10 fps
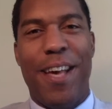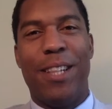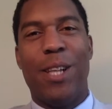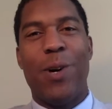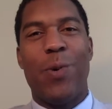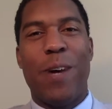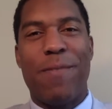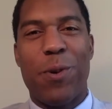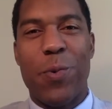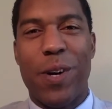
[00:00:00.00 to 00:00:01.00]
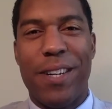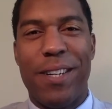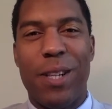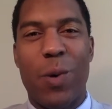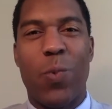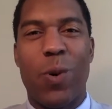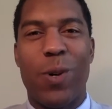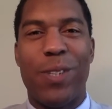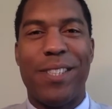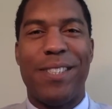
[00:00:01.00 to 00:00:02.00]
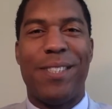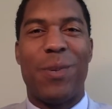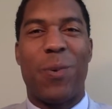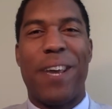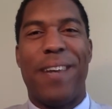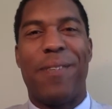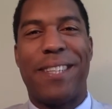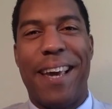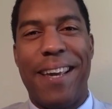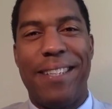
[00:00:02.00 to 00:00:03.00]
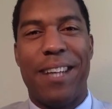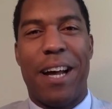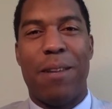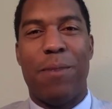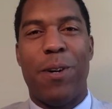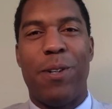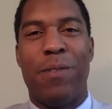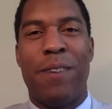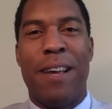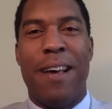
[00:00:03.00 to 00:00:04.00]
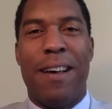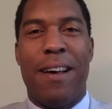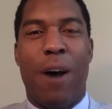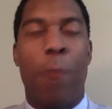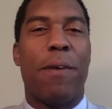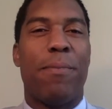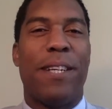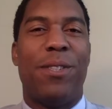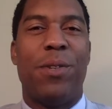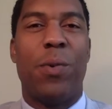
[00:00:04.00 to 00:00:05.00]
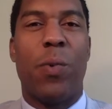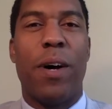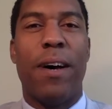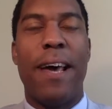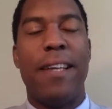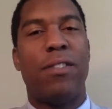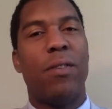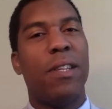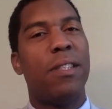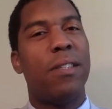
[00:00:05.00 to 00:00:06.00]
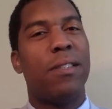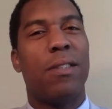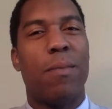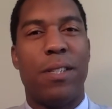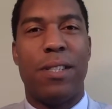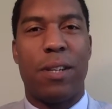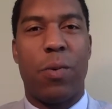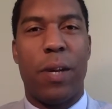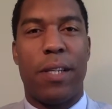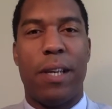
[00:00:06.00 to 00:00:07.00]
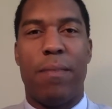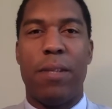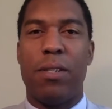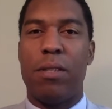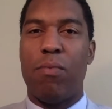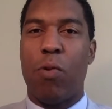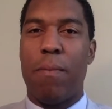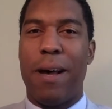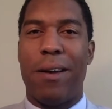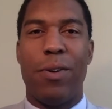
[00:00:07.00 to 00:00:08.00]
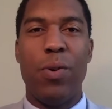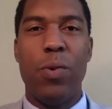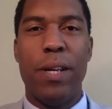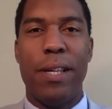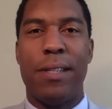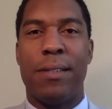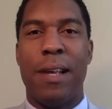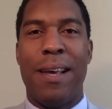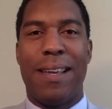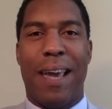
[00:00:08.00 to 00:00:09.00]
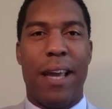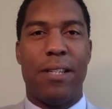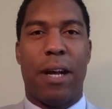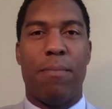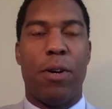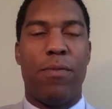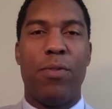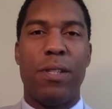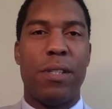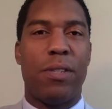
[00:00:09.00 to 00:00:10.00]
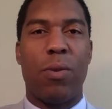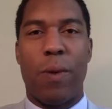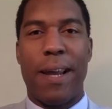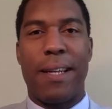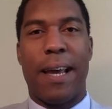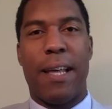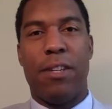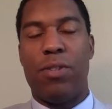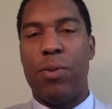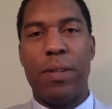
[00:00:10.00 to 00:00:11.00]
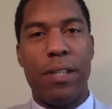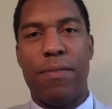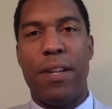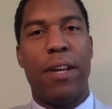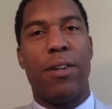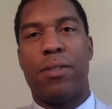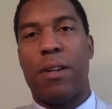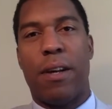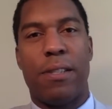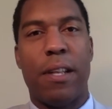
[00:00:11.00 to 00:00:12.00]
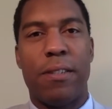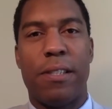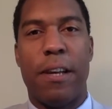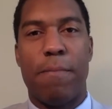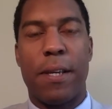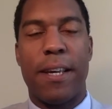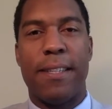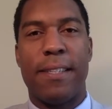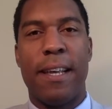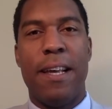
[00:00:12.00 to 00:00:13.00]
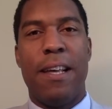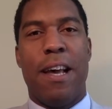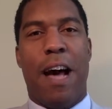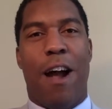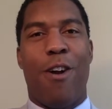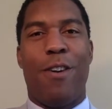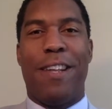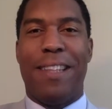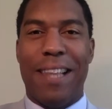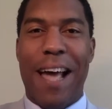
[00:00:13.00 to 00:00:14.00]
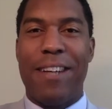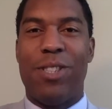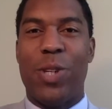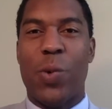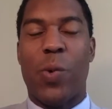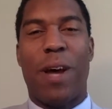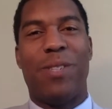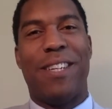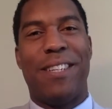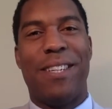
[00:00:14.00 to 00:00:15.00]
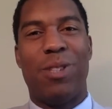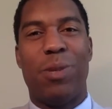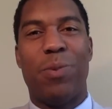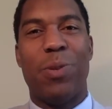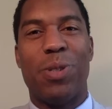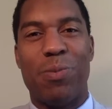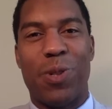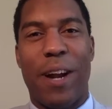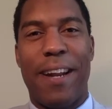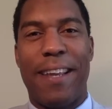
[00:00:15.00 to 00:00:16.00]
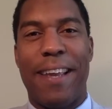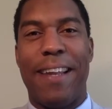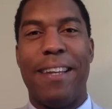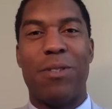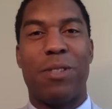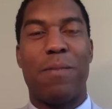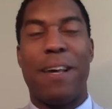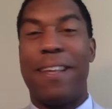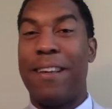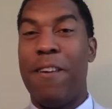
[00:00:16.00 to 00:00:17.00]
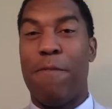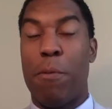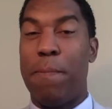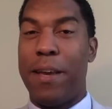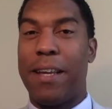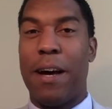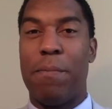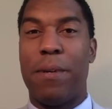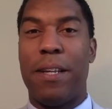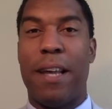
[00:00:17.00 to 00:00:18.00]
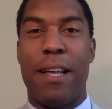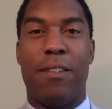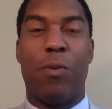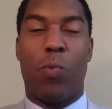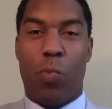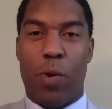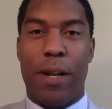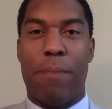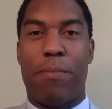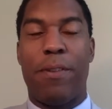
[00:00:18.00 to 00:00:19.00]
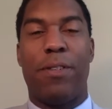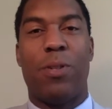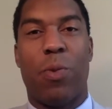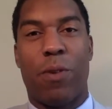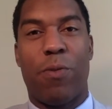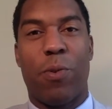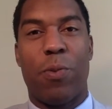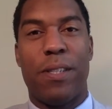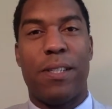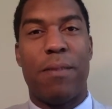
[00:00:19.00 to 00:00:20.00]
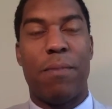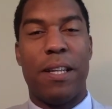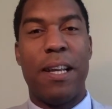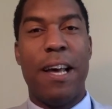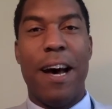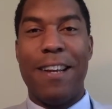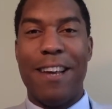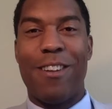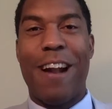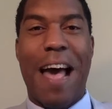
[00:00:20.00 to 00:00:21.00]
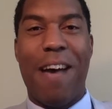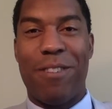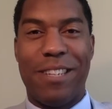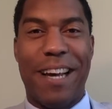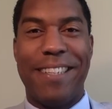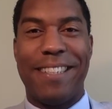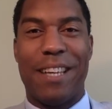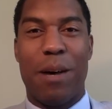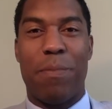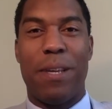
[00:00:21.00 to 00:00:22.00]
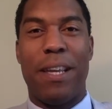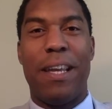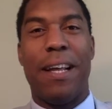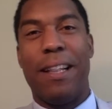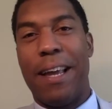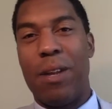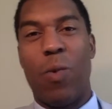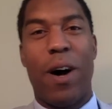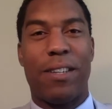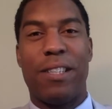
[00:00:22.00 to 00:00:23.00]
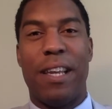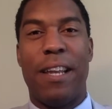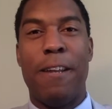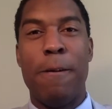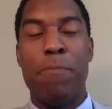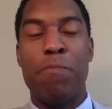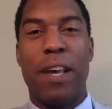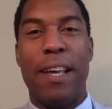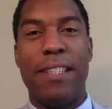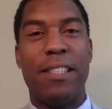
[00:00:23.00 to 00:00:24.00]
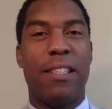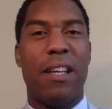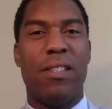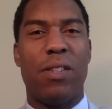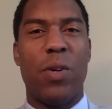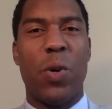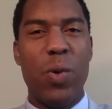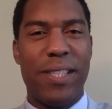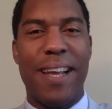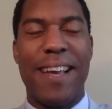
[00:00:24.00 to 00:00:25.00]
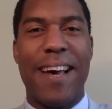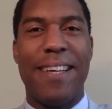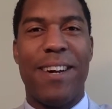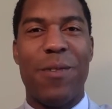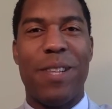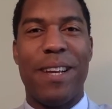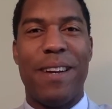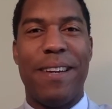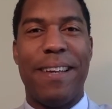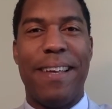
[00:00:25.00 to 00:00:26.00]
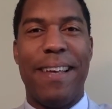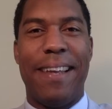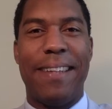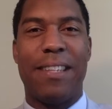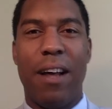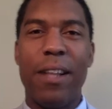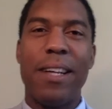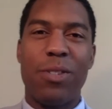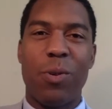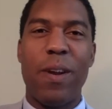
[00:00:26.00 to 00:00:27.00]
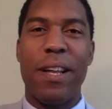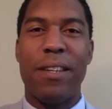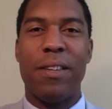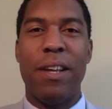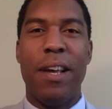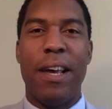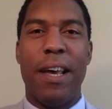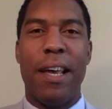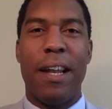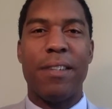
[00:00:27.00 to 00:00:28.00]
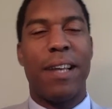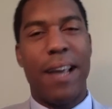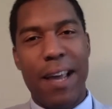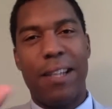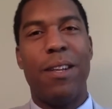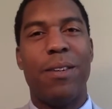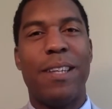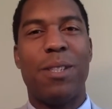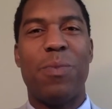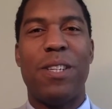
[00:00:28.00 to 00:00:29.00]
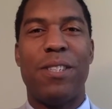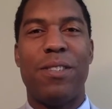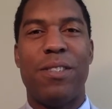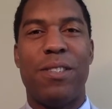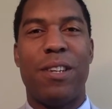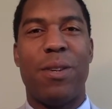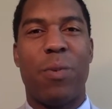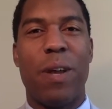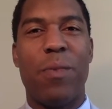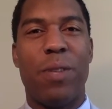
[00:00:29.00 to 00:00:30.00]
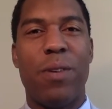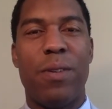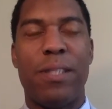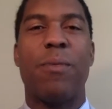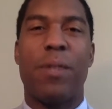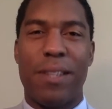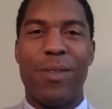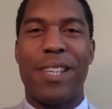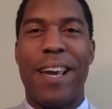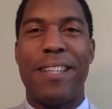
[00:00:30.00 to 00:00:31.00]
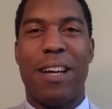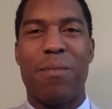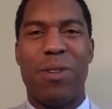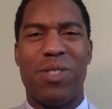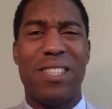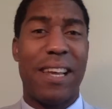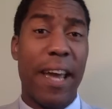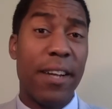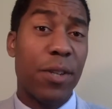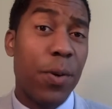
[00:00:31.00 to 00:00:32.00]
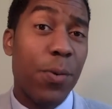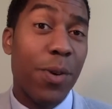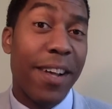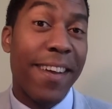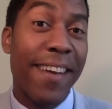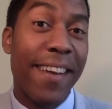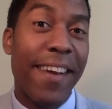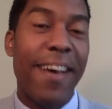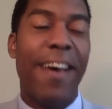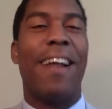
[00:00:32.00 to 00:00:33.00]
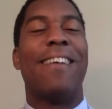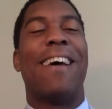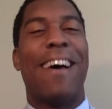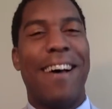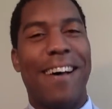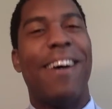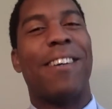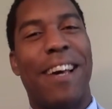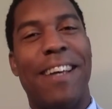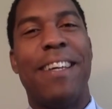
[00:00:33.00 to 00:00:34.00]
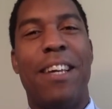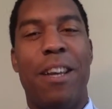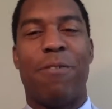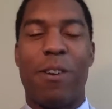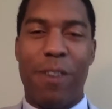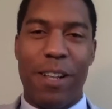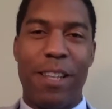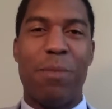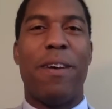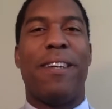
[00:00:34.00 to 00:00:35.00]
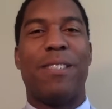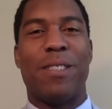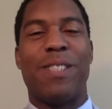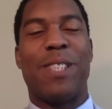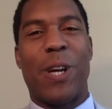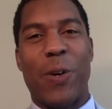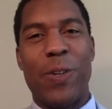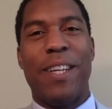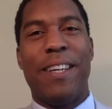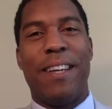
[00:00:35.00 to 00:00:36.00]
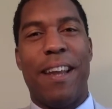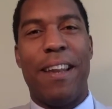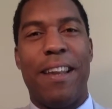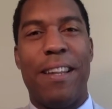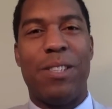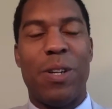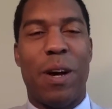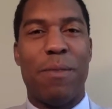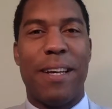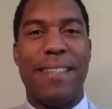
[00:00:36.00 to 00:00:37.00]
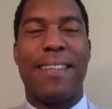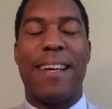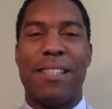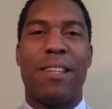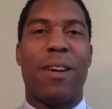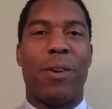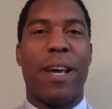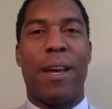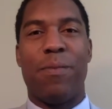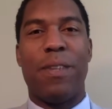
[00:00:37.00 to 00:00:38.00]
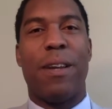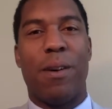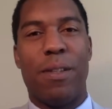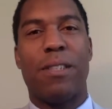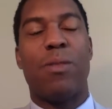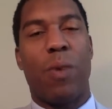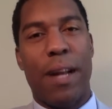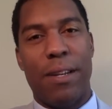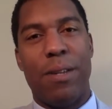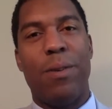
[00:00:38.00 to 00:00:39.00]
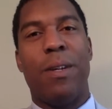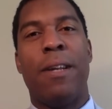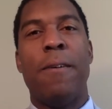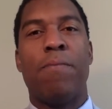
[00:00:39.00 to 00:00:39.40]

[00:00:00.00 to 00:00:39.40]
Hello, everyone. Hello, world. This is Durran with Cage Automotive. Hope everybody's doing well. Hey, so this isn't so much as a quick tip. This is more about who is Cage Automotive? Who is this Durran guy that's doing these videos and all this other stuff? Because I heard it last year when I was at a dealership doing some training, and there was somebody from a big company, not the one I previously worked for recently, but another advertising company, and a lady walks in, and she says, "Who is that guy over there?" And they said, "Oh, that's Durran." And I was like, "Hey, hello, nice to meet you." She said, "Durran with who?" I said, with Cage Automotive." She's like, "Cage who?" And I was like, "Hi, okay," in front of all the other managers. And so, and as you know, I'm a nice guy. So, like, okay, you know, this is what I do.